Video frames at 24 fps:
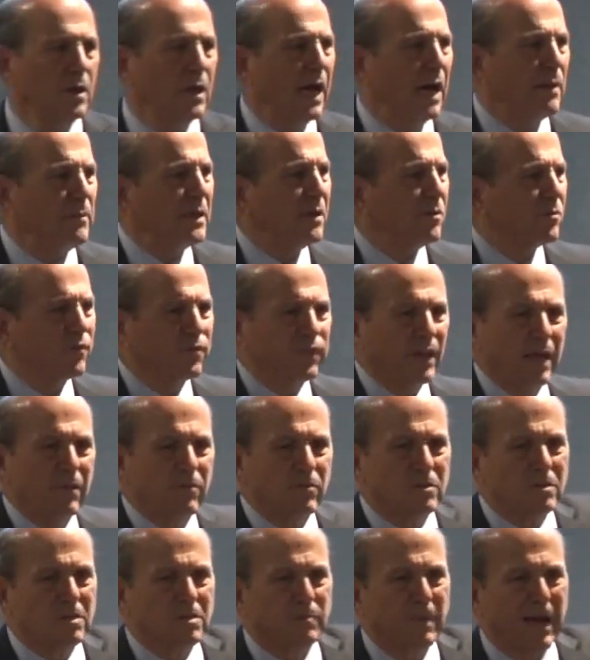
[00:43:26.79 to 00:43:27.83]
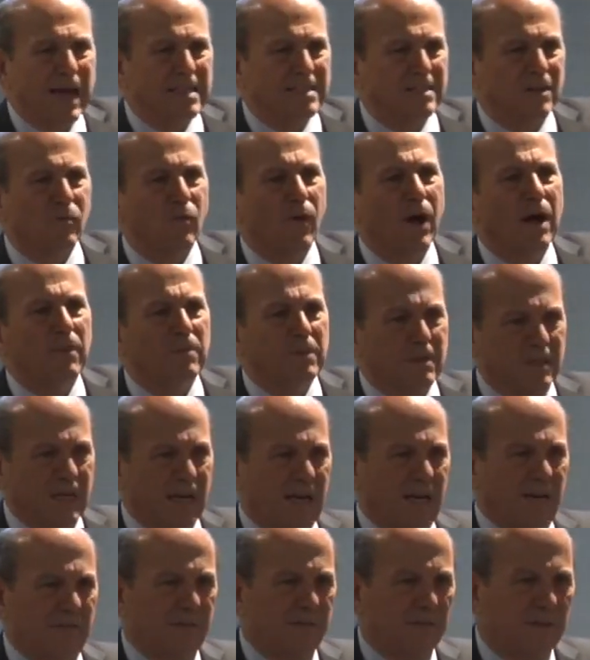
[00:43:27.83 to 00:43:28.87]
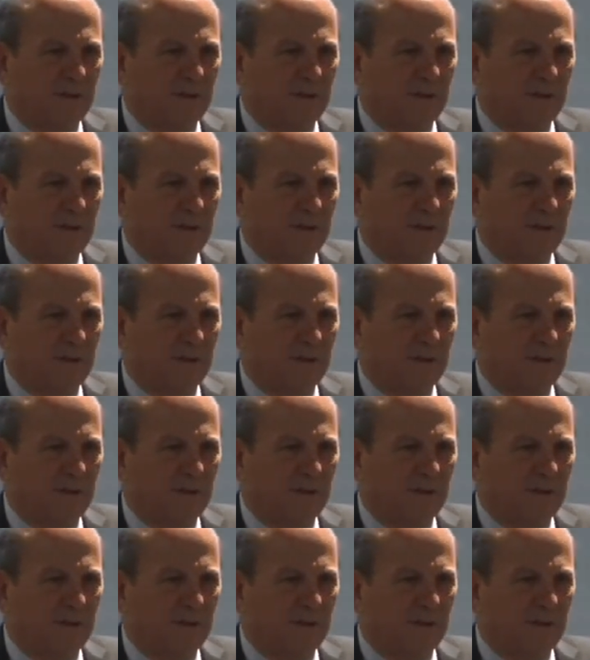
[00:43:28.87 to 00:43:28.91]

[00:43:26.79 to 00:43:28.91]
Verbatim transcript: how many flavors does Baskin Robbins have?